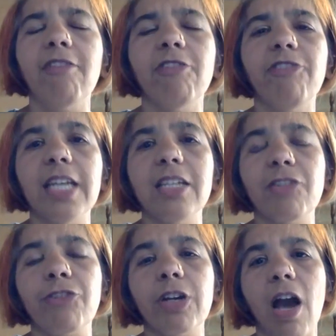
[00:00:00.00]
a very
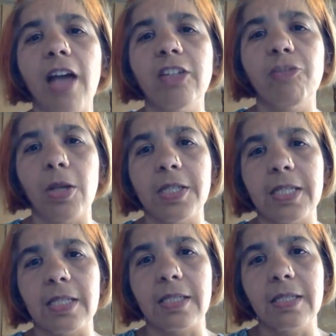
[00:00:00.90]
different kind of
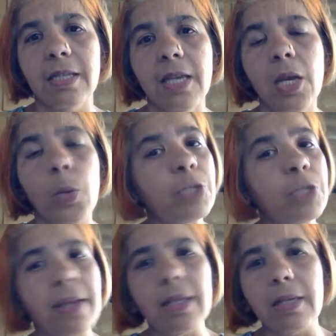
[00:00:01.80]
politics, which
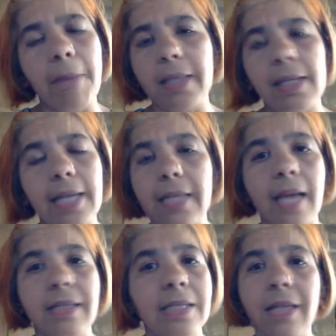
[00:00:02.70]
by the, by the late
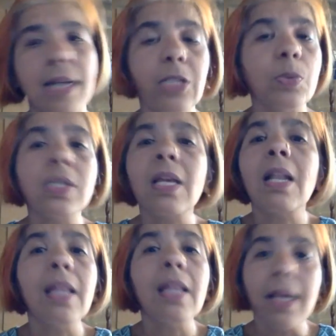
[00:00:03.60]
nineteen nineties was
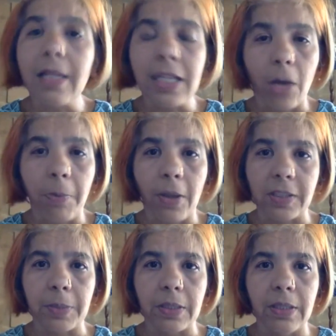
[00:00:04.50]
clearly not
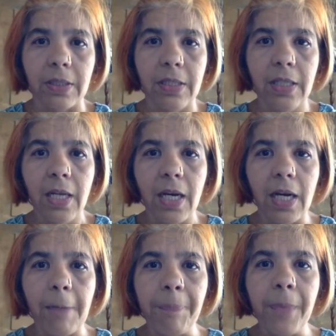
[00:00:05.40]
possible.
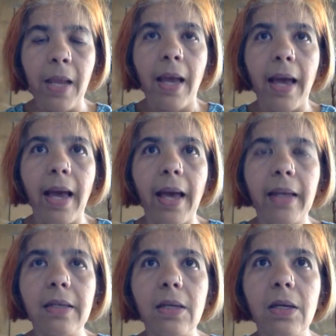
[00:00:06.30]
Um, mm-hmm. And
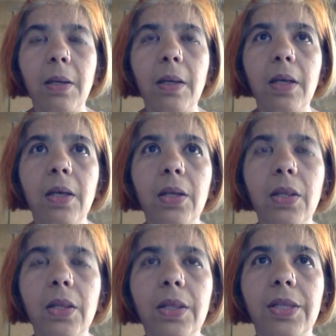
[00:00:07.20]

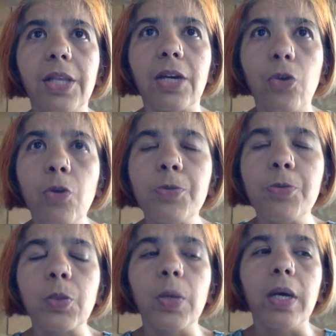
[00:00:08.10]
the
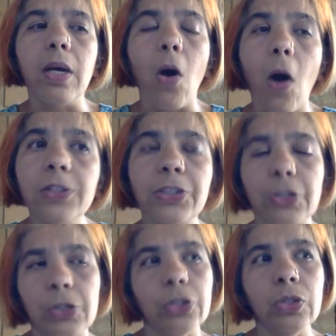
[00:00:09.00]
groups were
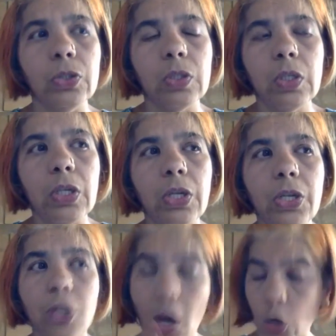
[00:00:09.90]
also,
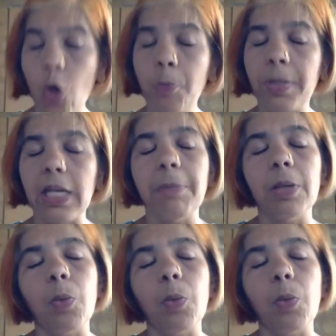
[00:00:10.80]
not openly, but